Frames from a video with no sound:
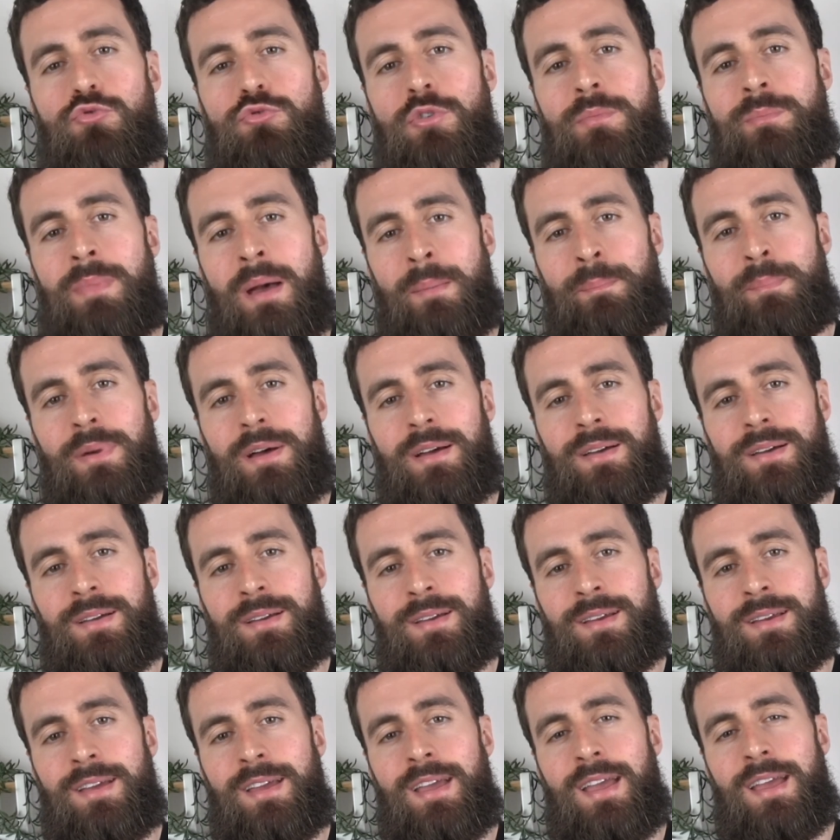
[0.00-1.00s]
Remember,
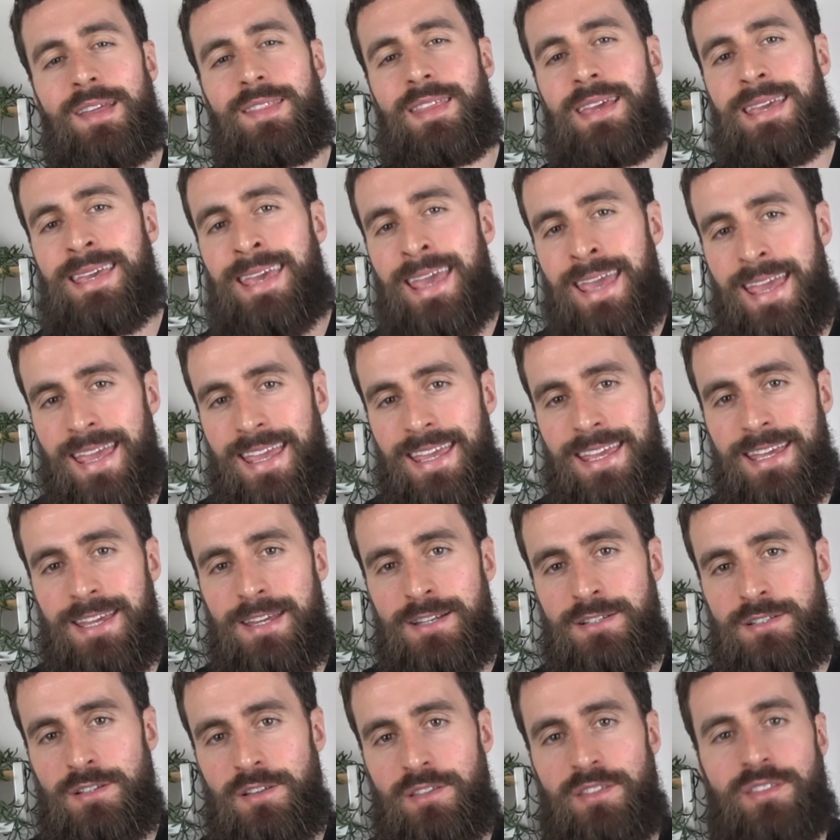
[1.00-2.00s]
the key
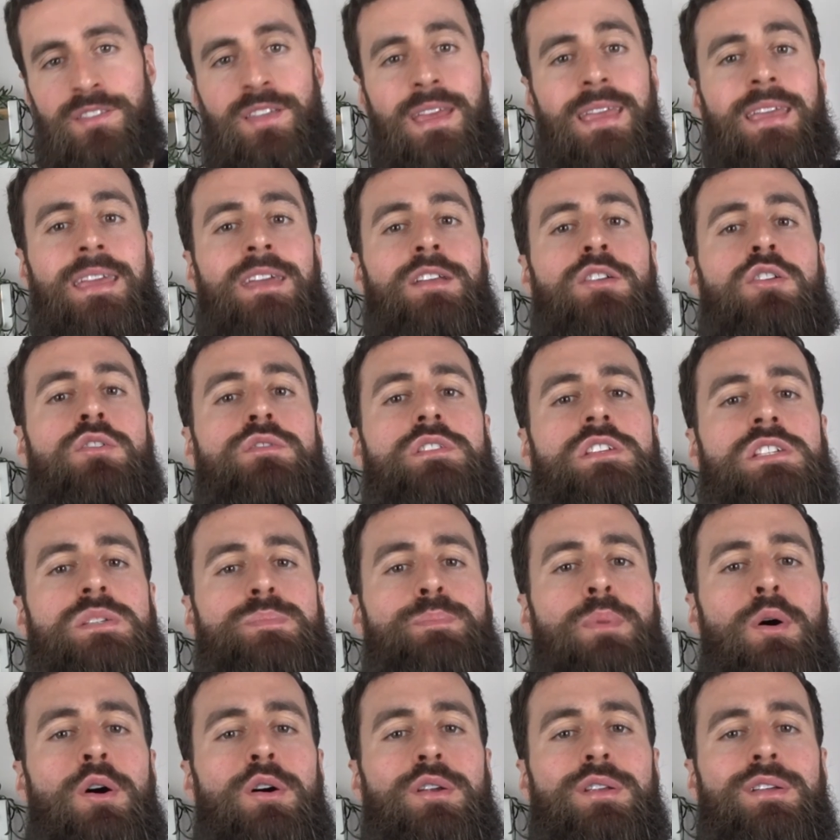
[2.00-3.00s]
to thinking on the
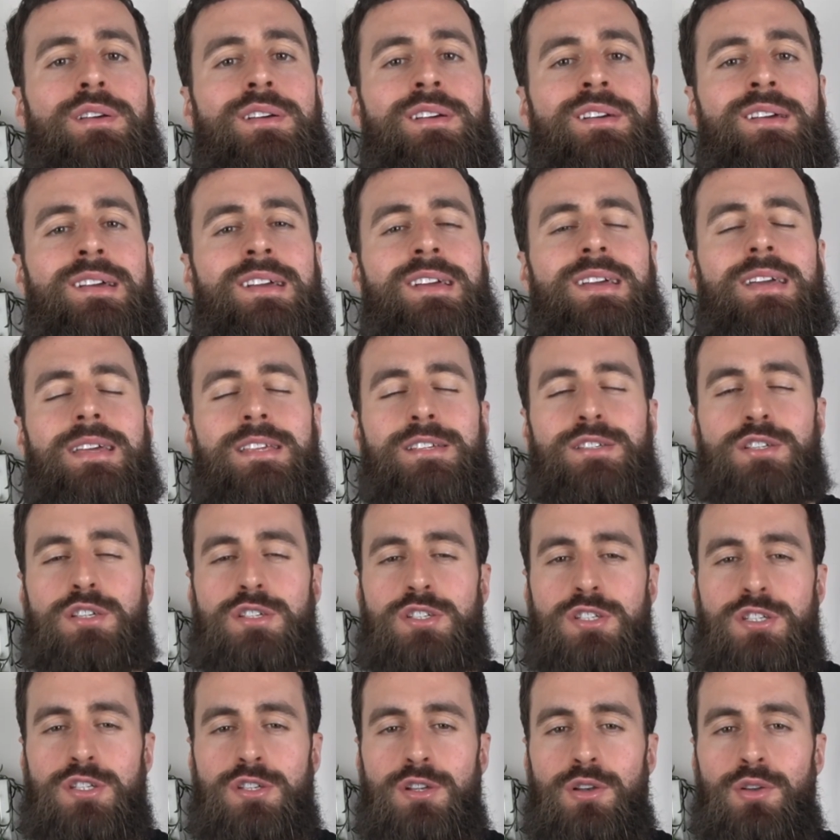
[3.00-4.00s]
spot is to
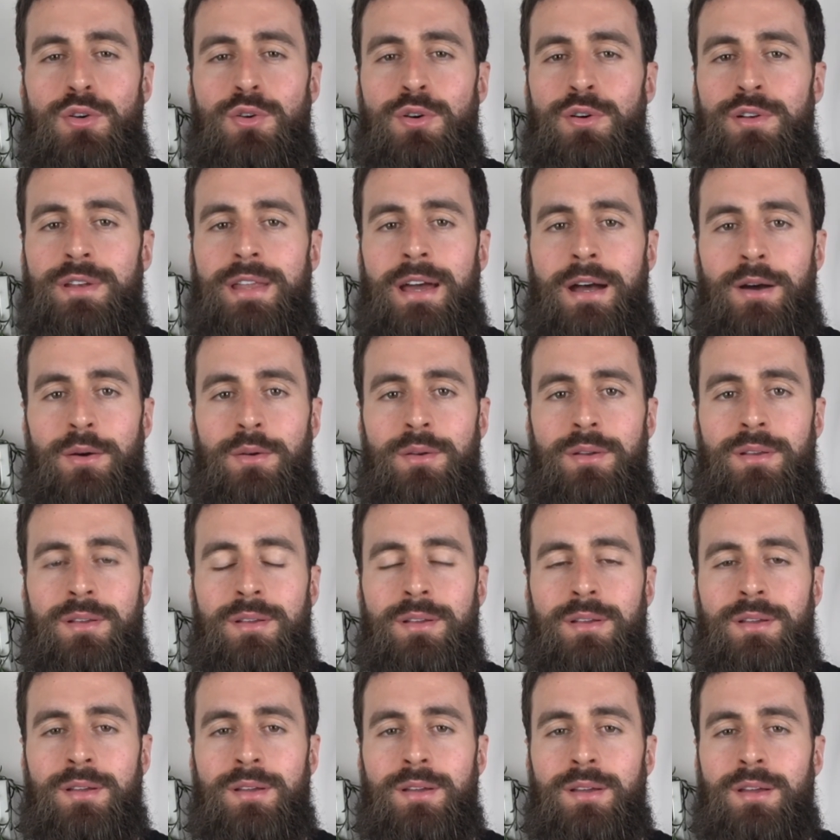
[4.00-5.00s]
slow down.
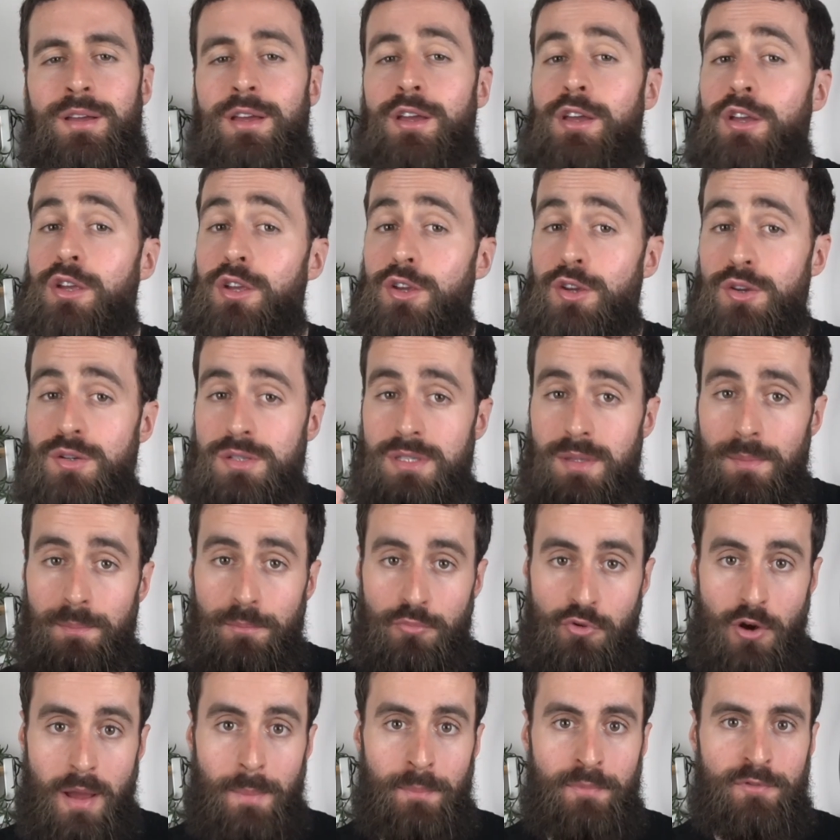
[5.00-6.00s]
Use the
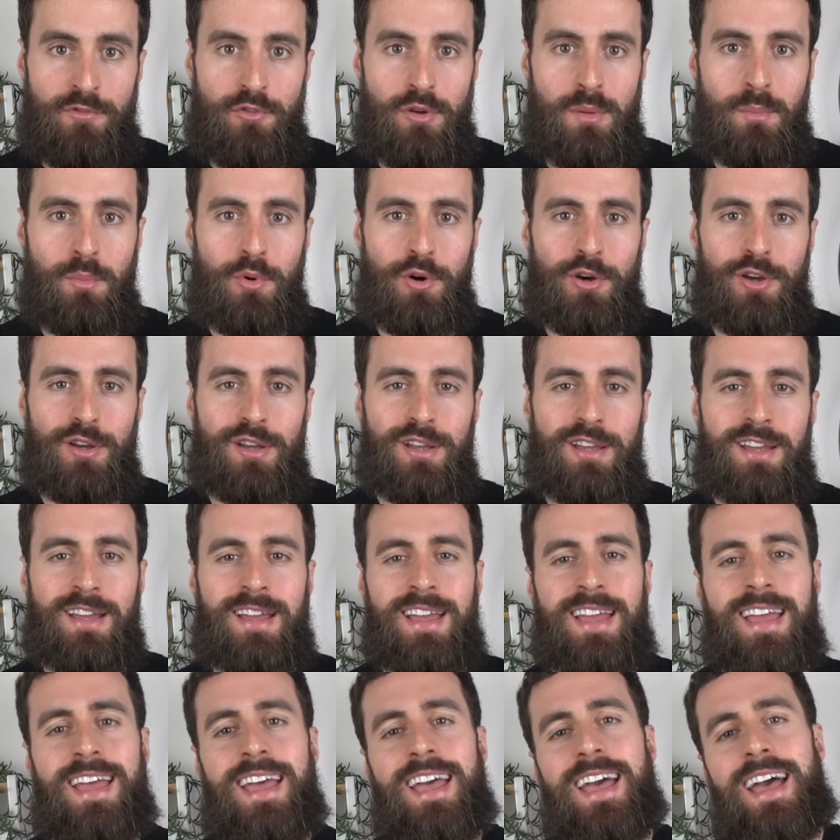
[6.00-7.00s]
PrEP framework
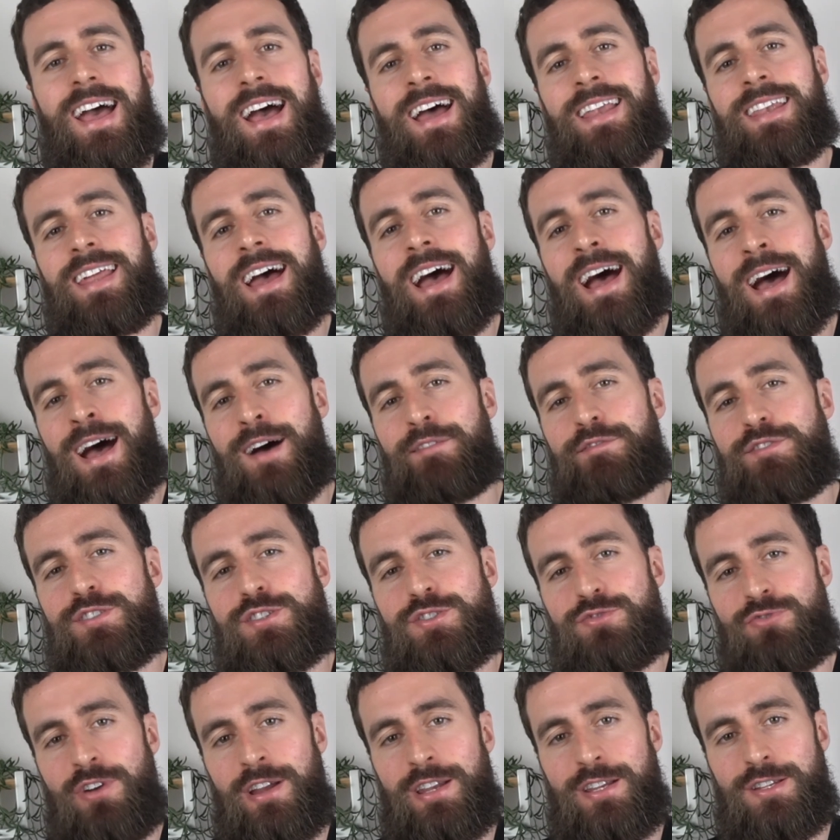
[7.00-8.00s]
and have
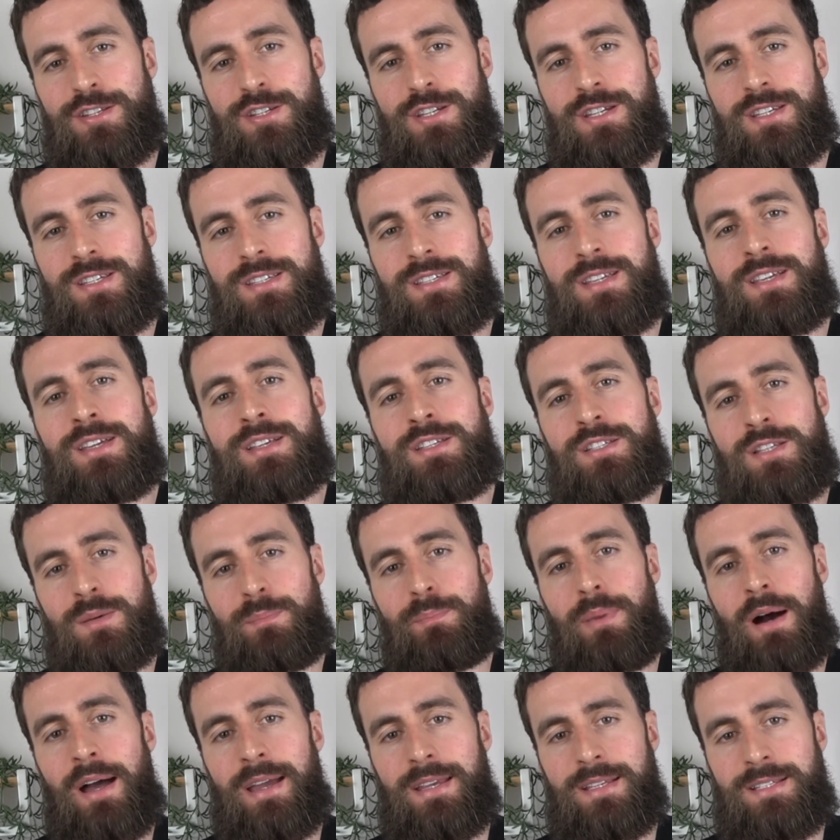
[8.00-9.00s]
strategies to
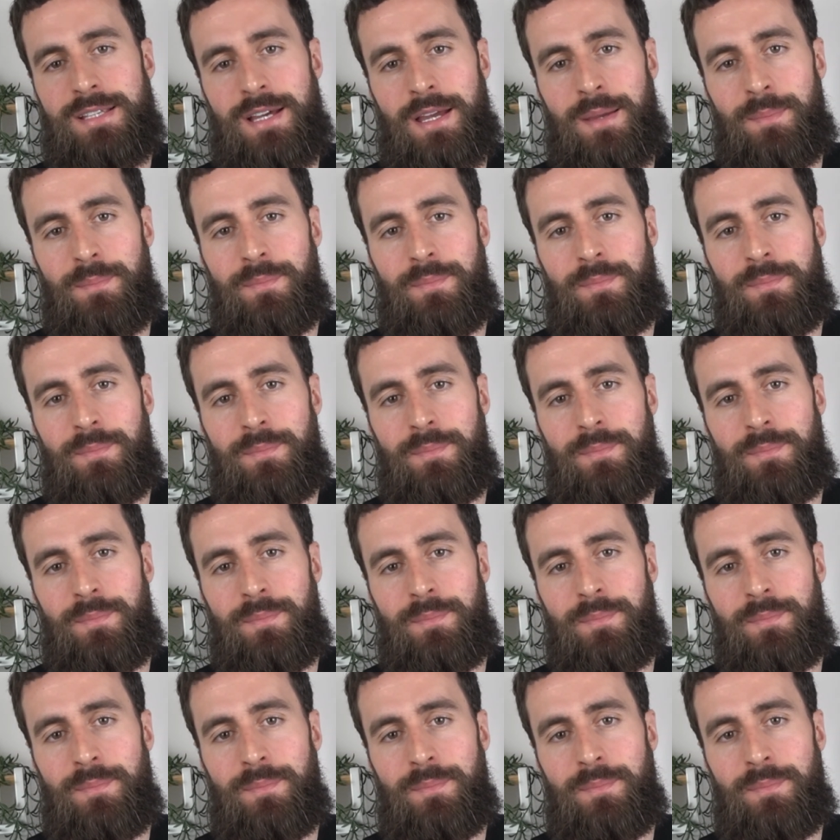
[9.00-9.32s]
buy time.